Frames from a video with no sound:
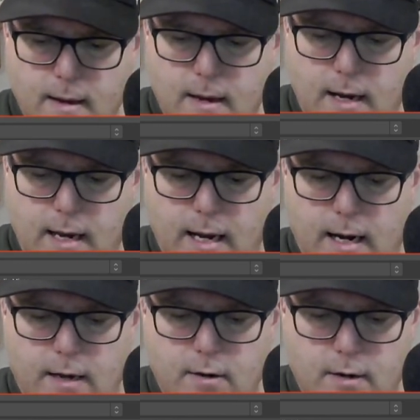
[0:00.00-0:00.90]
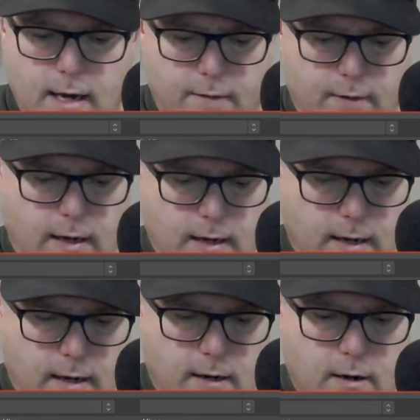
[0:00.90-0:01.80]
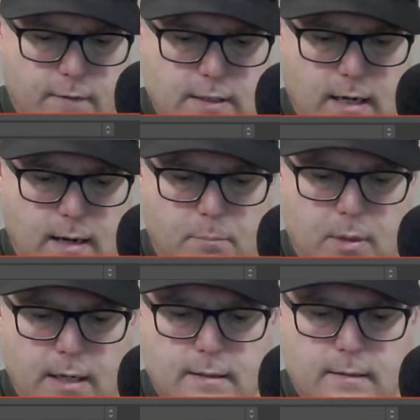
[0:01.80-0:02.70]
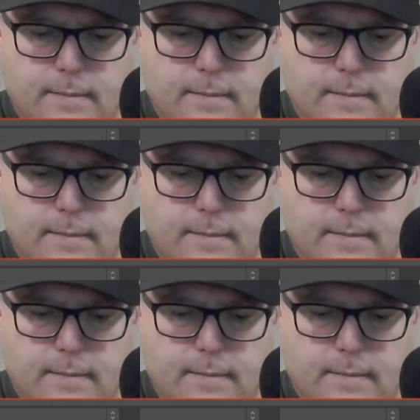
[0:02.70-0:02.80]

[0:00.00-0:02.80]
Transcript: And again, I could have a template